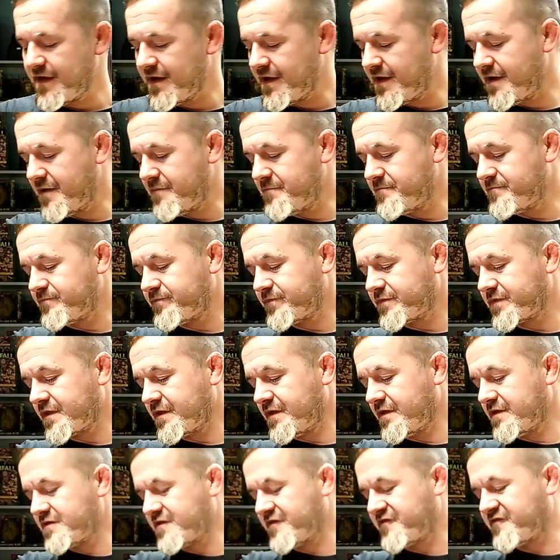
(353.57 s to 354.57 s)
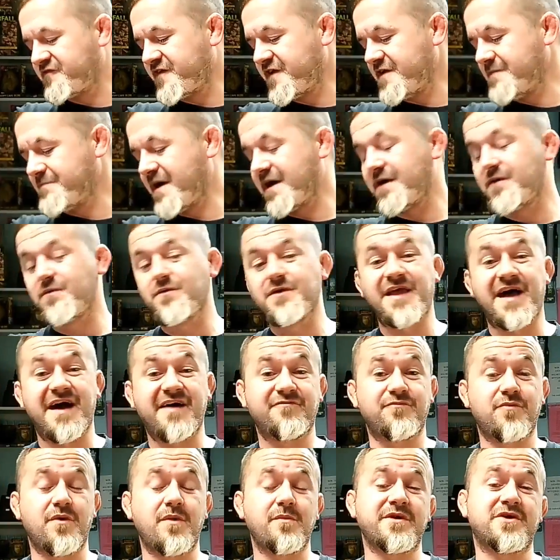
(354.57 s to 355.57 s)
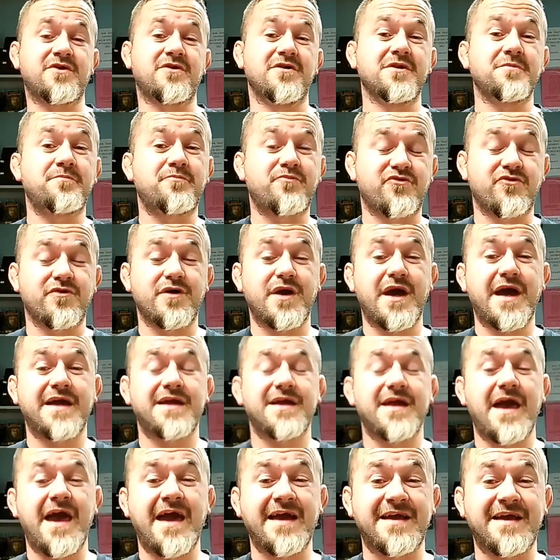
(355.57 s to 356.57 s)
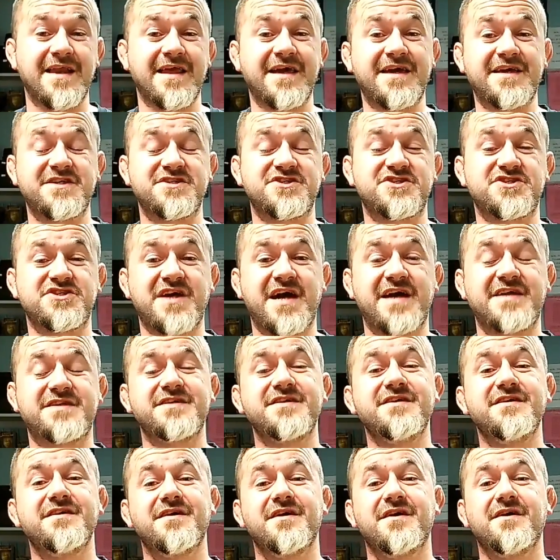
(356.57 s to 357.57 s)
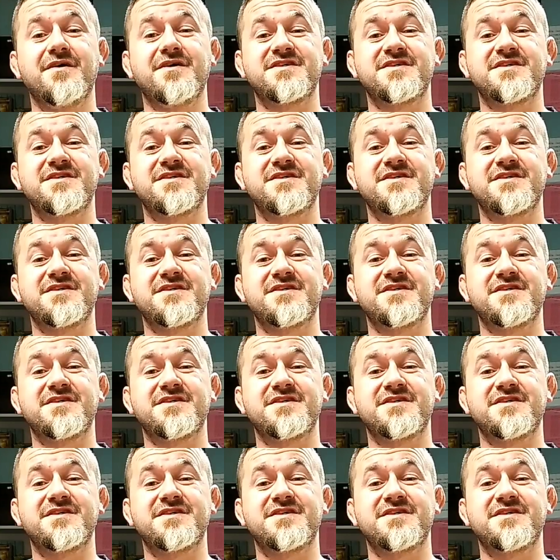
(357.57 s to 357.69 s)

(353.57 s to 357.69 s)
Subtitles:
The female will have what we call a pre-egg laying shed